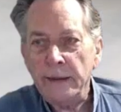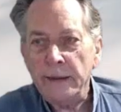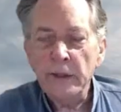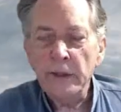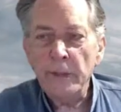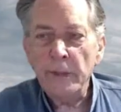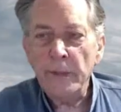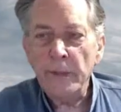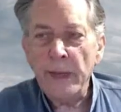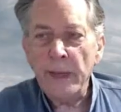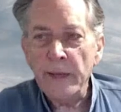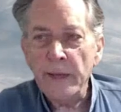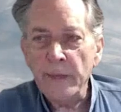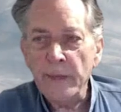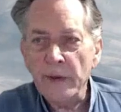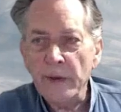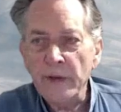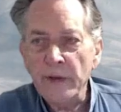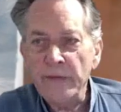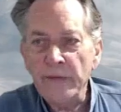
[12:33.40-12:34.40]
There's a black
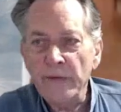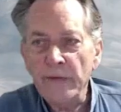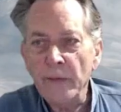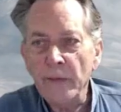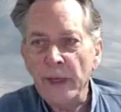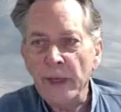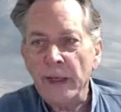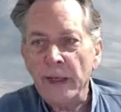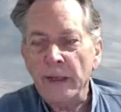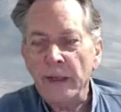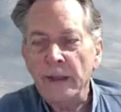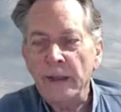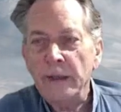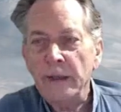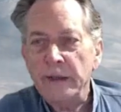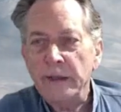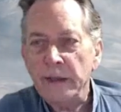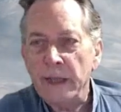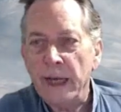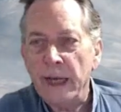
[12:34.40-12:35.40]
body formula
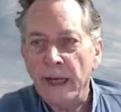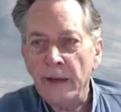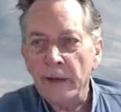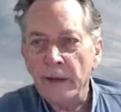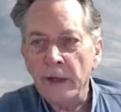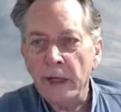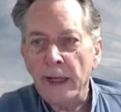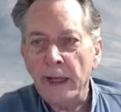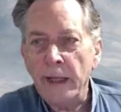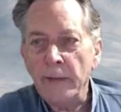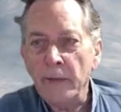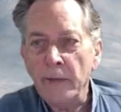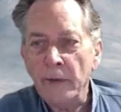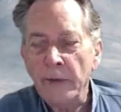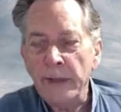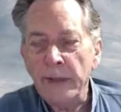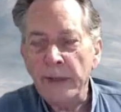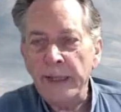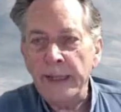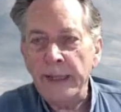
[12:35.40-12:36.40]
to calculate
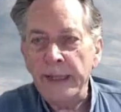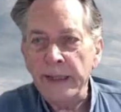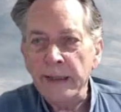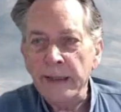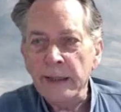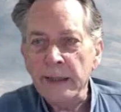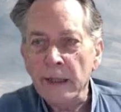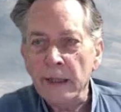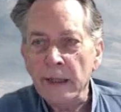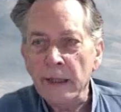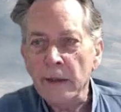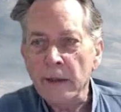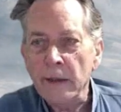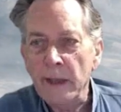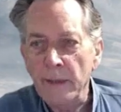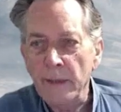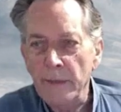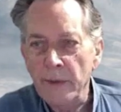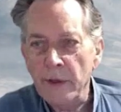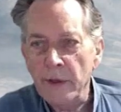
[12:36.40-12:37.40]
what the internal
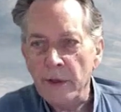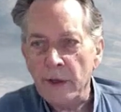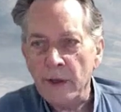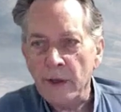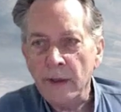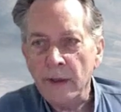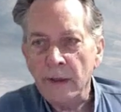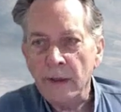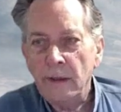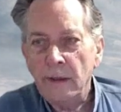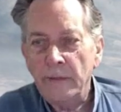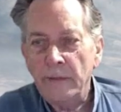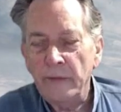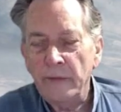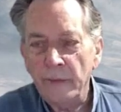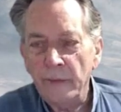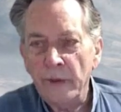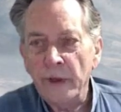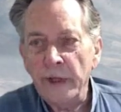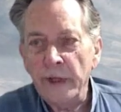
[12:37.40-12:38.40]
temperature of
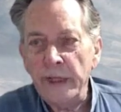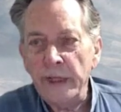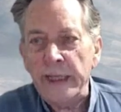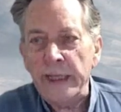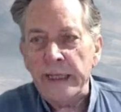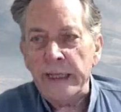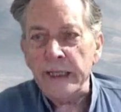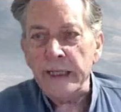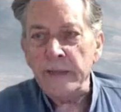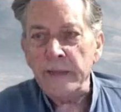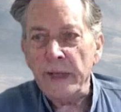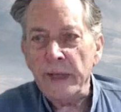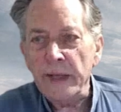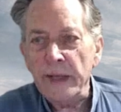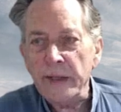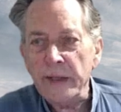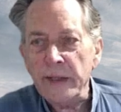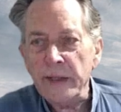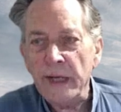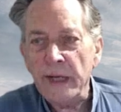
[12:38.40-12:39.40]
a body heated by
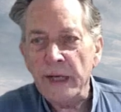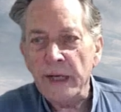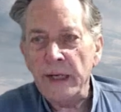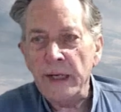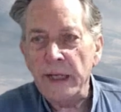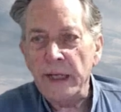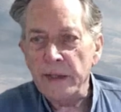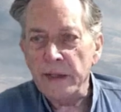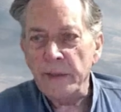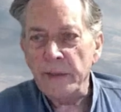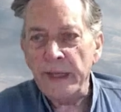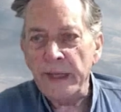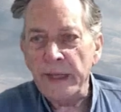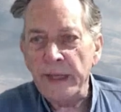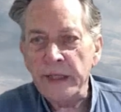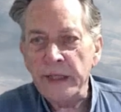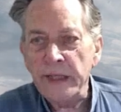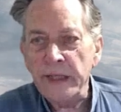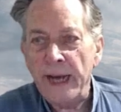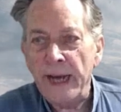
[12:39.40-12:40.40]
the sun in
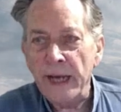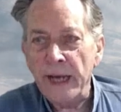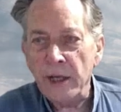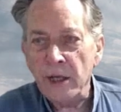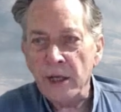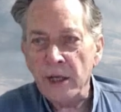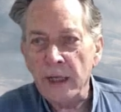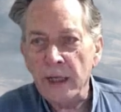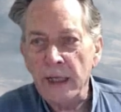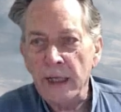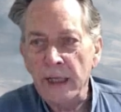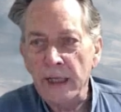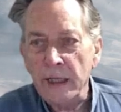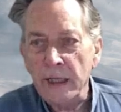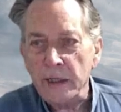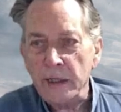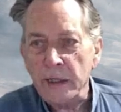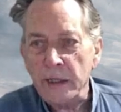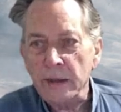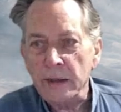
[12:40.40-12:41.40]
space actually
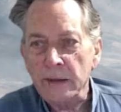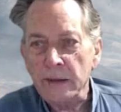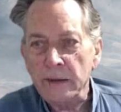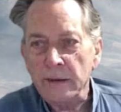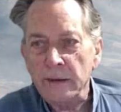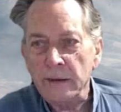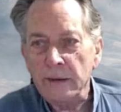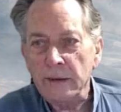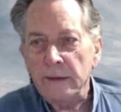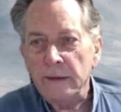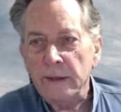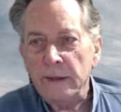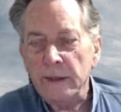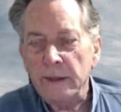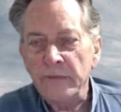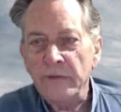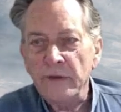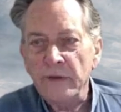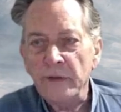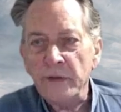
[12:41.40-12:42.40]
is. It
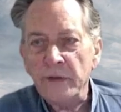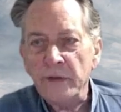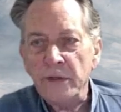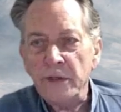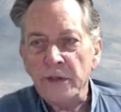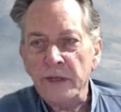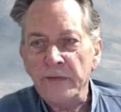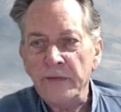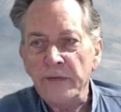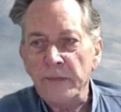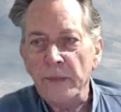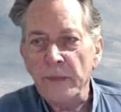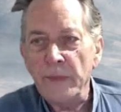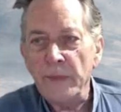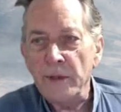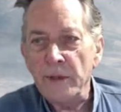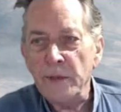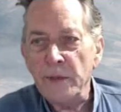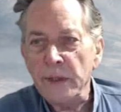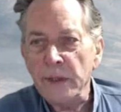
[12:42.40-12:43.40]
involves the
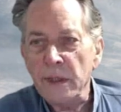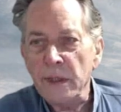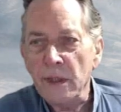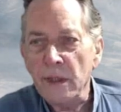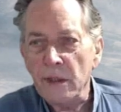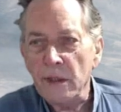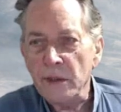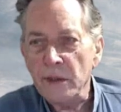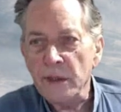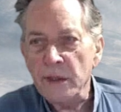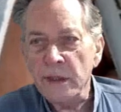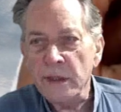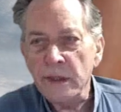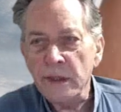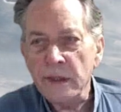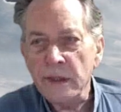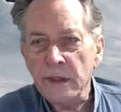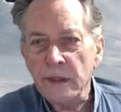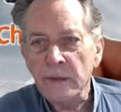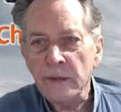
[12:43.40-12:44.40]
Stefan-Boltzmann constant,
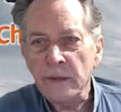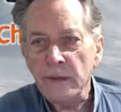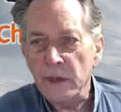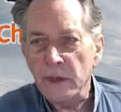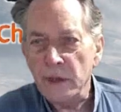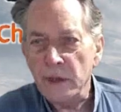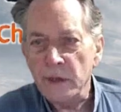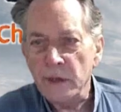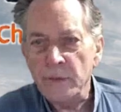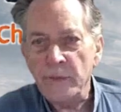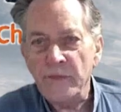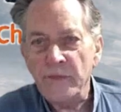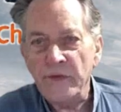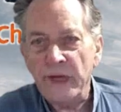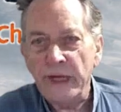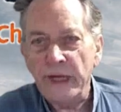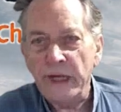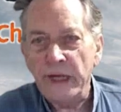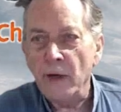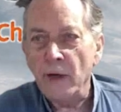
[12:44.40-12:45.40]
which is
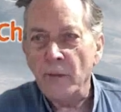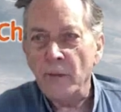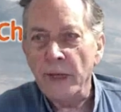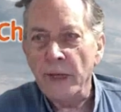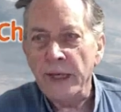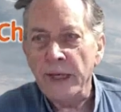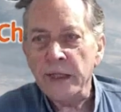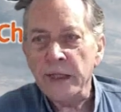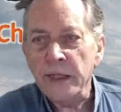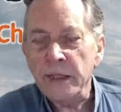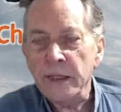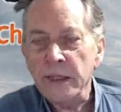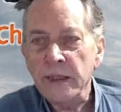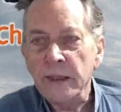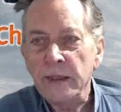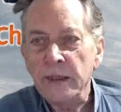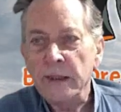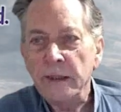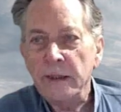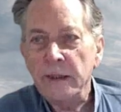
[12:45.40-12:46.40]
fairly complex.
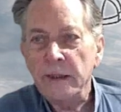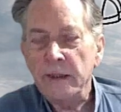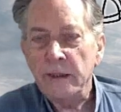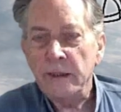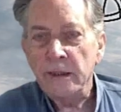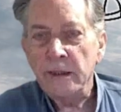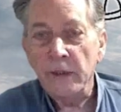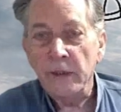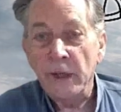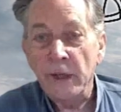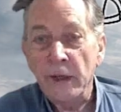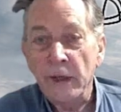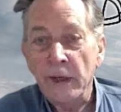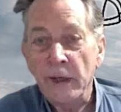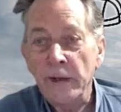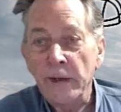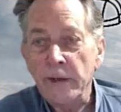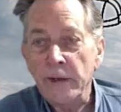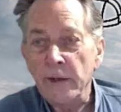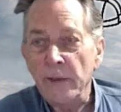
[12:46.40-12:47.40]
So we're not
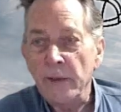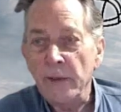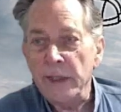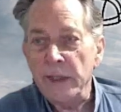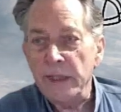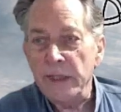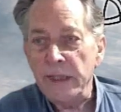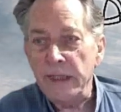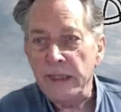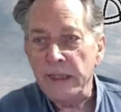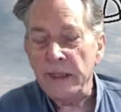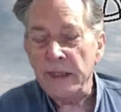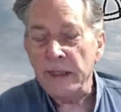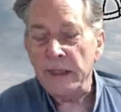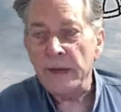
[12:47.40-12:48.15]
going into too much detail